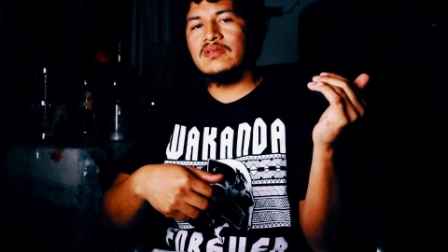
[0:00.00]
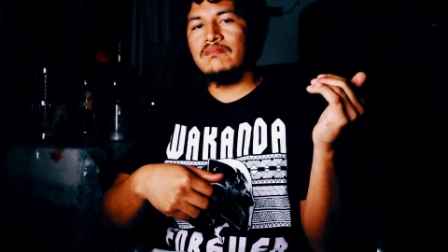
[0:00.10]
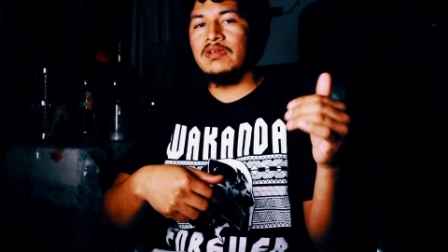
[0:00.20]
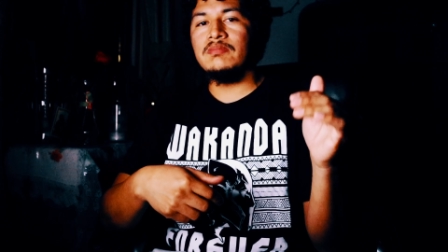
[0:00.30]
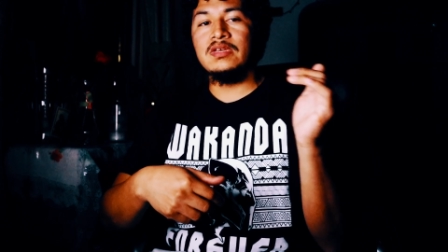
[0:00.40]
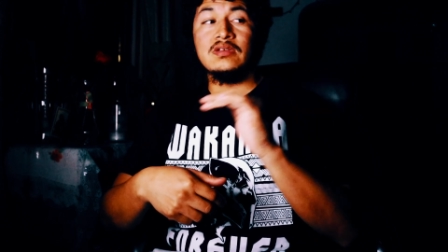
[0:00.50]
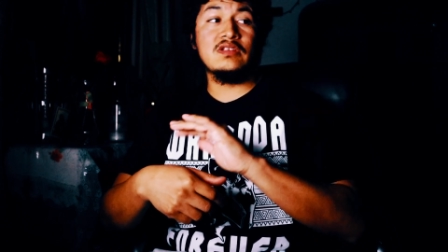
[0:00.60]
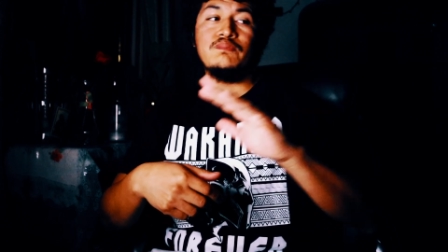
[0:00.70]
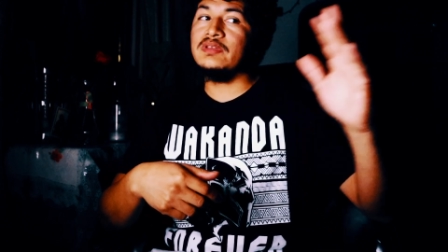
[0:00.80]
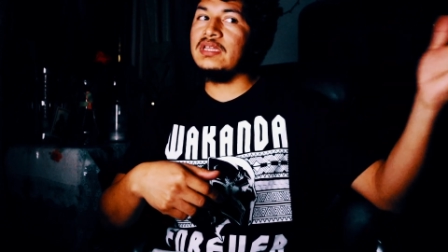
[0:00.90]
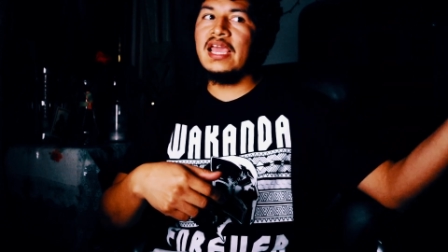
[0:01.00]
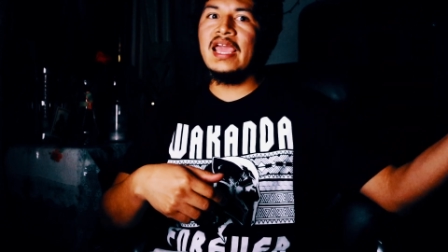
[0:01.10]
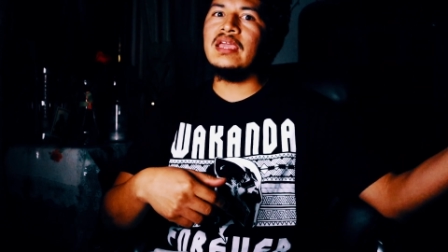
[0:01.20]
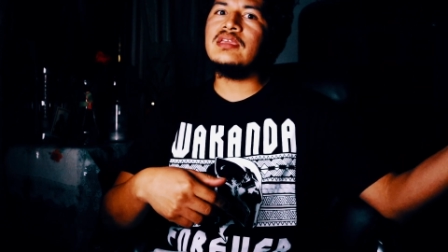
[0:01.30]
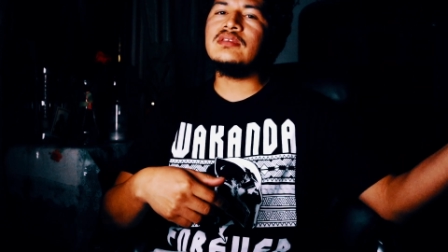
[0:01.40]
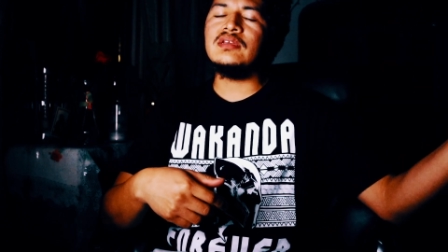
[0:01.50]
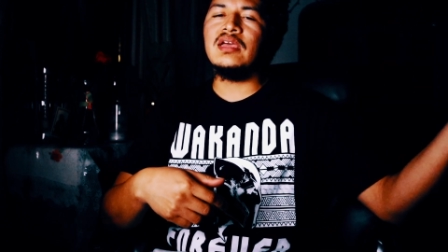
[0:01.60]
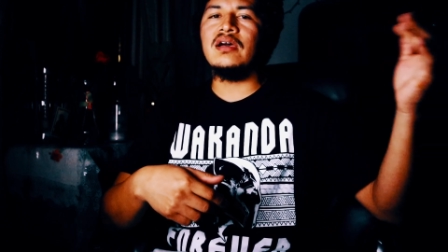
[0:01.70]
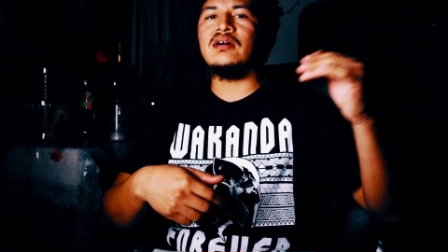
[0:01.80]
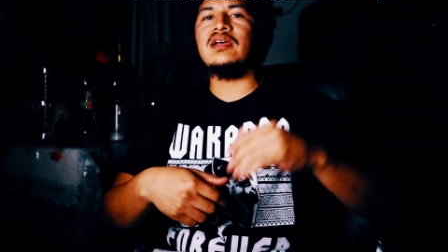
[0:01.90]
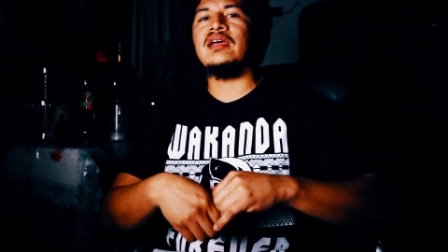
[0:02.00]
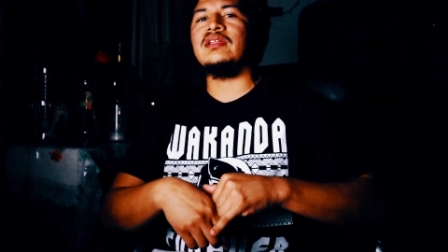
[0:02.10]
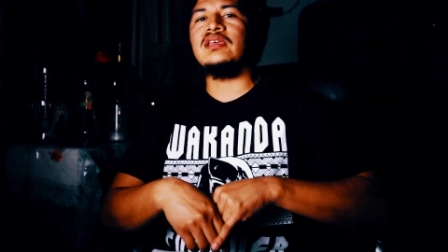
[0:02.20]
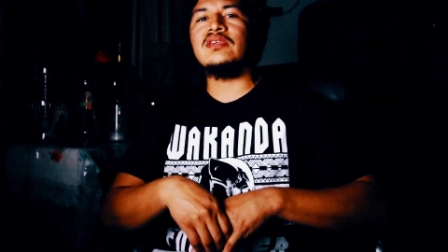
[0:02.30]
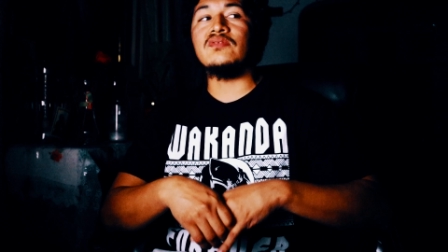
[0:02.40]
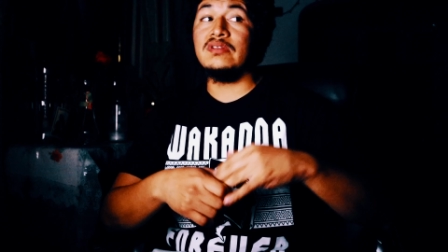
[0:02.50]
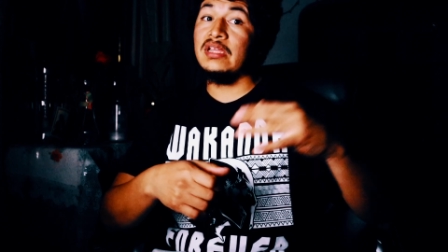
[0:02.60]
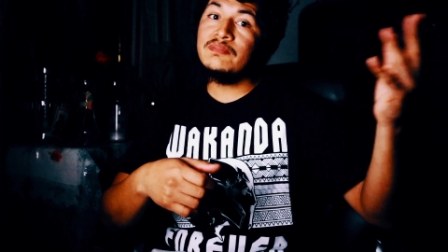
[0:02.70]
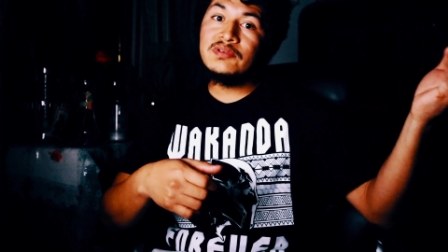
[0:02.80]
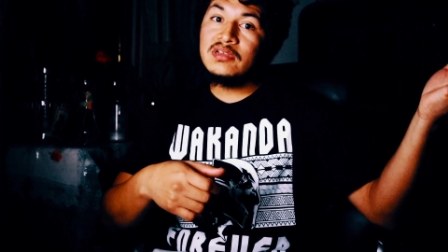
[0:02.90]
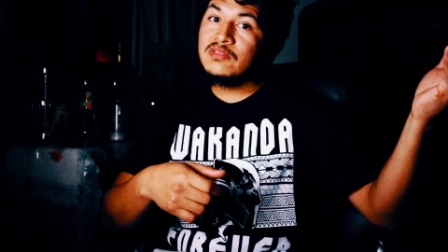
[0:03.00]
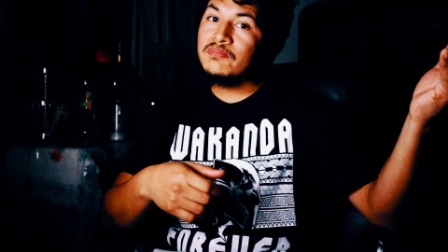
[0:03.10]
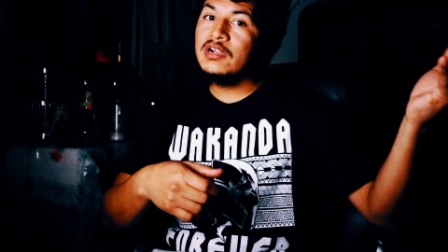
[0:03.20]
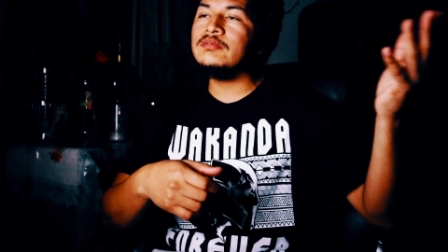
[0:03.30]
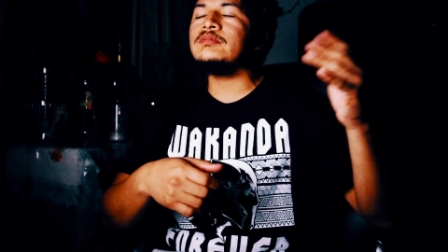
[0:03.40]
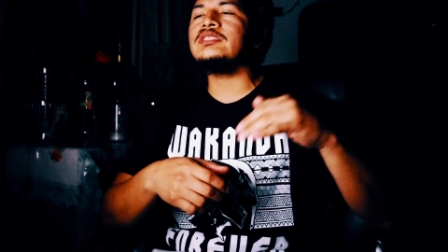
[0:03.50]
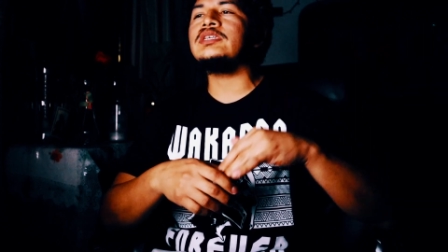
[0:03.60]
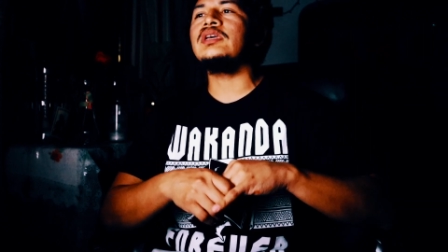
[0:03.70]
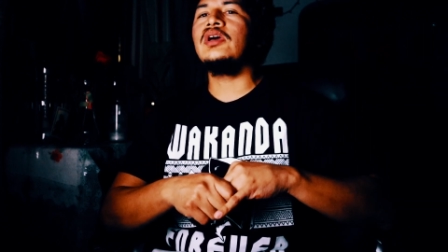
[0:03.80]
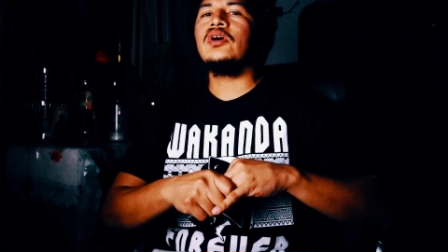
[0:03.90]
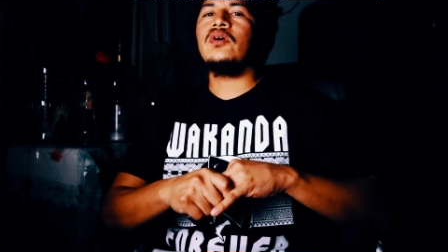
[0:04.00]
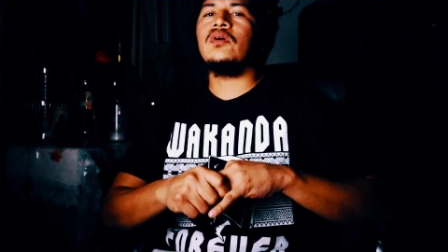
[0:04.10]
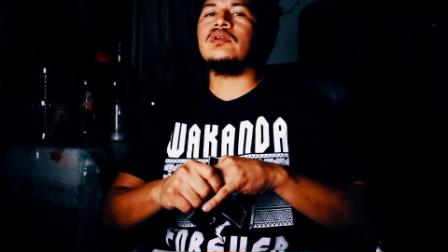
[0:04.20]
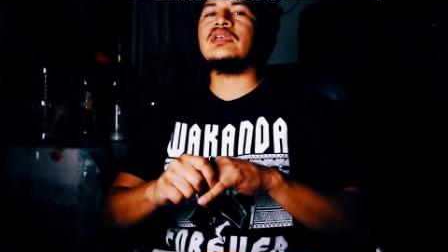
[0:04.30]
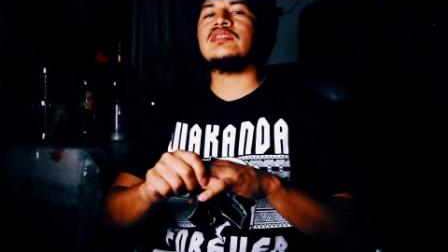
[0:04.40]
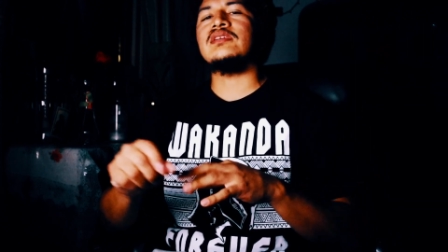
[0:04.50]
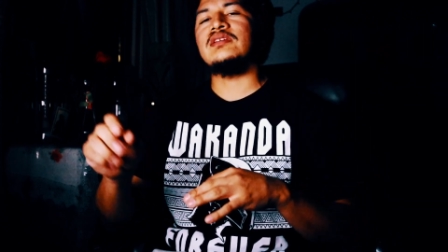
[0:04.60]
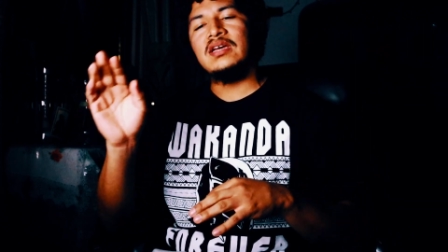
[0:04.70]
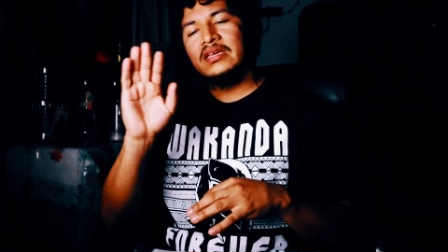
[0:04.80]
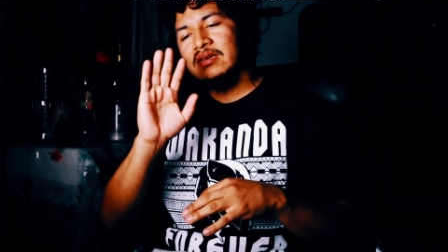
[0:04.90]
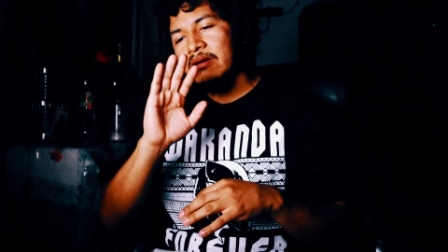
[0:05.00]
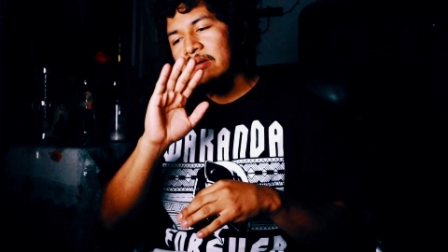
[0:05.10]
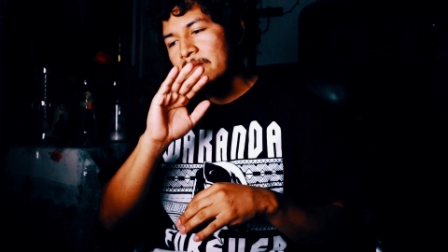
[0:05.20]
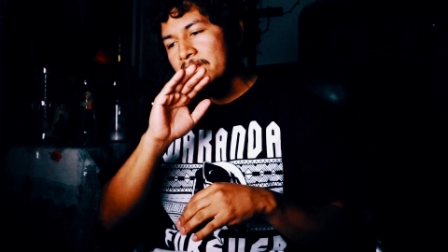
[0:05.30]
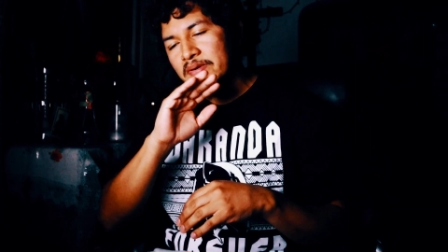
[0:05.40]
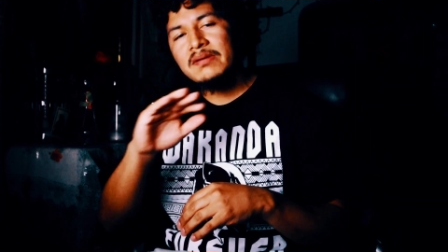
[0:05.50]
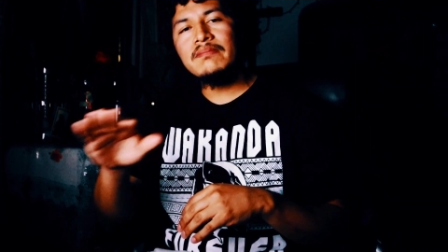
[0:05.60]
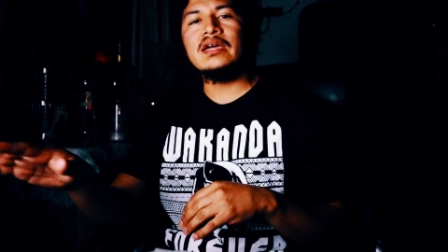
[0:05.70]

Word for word: maybe it could have been A at least, or A+ probably. Or is it like a B-?